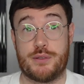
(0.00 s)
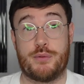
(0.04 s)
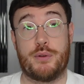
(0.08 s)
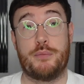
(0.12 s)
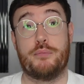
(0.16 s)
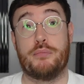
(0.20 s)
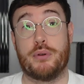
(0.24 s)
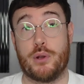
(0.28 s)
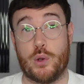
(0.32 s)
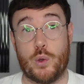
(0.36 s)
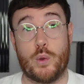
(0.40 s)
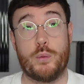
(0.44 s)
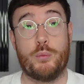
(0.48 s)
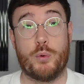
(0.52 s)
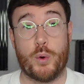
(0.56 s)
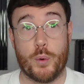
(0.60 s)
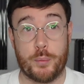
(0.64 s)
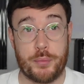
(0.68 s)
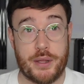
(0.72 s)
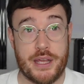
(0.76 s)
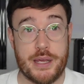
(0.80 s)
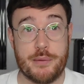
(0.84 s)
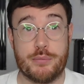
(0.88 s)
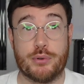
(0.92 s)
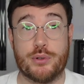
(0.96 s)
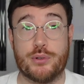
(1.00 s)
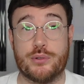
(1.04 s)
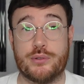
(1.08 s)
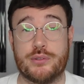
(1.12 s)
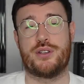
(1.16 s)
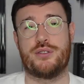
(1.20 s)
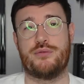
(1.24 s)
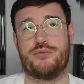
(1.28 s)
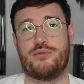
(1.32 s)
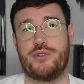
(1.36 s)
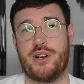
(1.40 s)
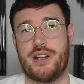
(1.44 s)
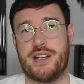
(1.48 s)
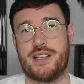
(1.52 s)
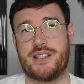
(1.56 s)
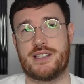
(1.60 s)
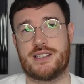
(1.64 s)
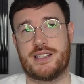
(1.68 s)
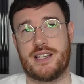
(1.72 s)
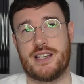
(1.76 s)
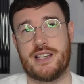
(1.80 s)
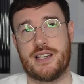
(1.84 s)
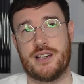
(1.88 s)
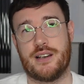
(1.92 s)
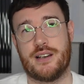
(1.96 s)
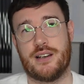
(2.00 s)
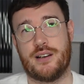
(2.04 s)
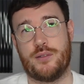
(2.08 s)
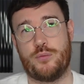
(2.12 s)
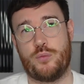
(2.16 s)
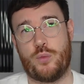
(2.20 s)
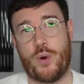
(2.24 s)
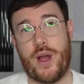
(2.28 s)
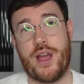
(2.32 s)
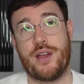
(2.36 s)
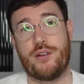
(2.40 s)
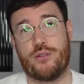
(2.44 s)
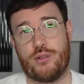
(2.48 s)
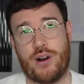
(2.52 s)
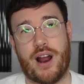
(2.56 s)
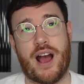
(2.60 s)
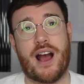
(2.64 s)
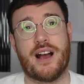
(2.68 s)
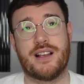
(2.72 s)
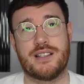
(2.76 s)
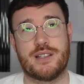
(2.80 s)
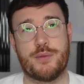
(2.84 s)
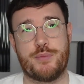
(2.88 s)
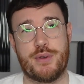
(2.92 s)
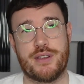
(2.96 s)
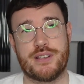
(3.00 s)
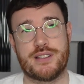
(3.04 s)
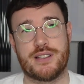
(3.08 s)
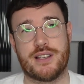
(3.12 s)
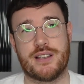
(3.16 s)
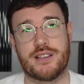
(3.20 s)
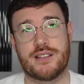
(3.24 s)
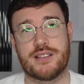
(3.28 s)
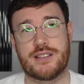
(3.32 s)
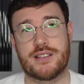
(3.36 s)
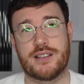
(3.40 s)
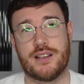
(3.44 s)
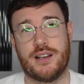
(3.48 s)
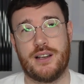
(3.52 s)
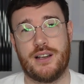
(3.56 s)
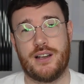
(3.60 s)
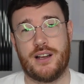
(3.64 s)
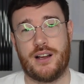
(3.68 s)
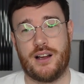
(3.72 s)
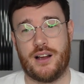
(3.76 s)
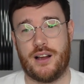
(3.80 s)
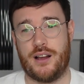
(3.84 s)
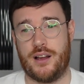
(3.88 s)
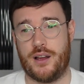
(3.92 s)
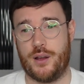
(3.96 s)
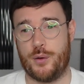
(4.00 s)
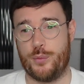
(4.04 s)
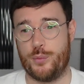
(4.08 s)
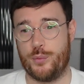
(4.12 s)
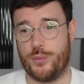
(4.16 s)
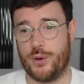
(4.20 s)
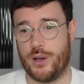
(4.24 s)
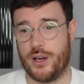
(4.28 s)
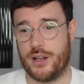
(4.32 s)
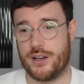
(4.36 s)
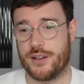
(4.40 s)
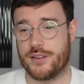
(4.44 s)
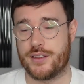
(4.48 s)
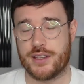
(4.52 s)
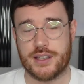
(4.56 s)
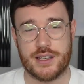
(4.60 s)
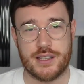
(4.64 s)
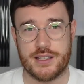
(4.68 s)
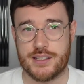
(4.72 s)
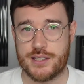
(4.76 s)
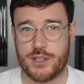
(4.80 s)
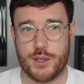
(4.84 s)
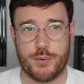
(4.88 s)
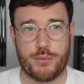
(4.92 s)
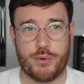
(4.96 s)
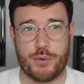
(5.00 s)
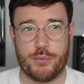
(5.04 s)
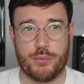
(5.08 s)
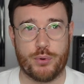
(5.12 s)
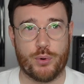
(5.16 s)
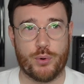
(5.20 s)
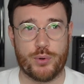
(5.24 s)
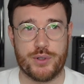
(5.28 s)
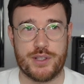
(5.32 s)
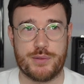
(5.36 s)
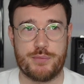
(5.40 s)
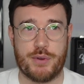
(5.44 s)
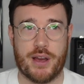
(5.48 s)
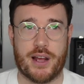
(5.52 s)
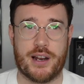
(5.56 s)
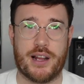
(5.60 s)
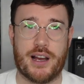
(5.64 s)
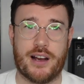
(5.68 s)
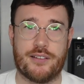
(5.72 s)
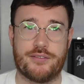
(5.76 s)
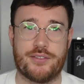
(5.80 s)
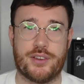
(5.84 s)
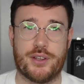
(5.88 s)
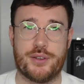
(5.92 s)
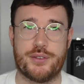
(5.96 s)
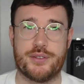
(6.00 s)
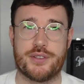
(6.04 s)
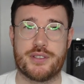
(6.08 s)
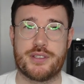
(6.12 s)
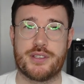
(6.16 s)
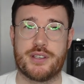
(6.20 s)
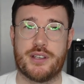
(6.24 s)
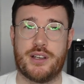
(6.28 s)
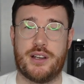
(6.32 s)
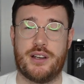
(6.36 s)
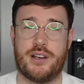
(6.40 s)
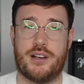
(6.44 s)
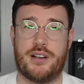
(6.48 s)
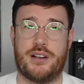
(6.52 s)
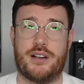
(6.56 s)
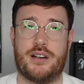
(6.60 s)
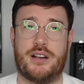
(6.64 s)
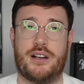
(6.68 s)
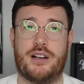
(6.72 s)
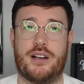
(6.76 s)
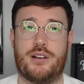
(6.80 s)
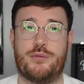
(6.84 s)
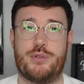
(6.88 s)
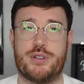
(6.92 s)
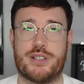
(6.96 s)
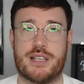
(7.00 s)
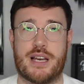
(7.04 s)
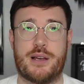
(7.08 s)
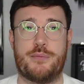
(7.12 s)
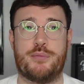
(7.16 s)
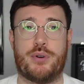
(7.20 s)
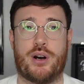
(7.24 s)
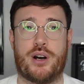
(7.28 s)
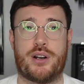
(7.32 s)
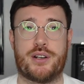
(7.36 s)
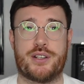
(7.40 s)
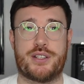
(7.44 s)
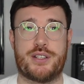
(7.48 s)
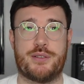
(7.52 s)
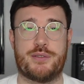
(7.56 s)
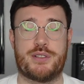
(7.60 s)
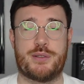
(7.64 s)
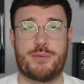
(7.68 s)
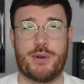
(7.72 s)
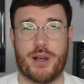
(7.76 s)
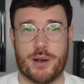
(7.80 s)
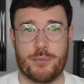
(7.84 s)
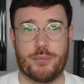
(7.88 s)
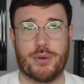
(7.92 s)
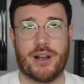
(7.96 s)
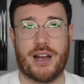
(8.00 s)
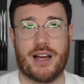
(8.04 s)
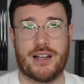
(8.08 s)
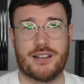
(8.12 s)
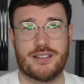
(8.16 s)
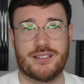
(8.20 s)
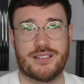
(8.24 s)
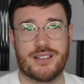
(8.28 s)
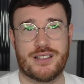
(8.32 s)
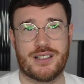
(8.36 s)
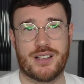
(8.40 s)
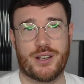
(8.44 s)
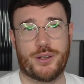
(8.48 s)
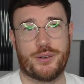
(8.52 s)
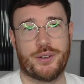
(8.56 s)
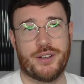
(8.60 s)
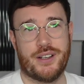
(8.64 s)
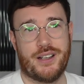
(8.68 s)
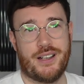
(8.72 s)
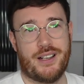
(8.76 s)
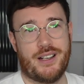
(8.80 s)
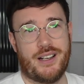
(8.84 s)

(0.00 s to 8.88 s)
to employ more people. You can really see where you're at as a business, and I think it's super important to be able to have those retained partnerships to be able to plan. So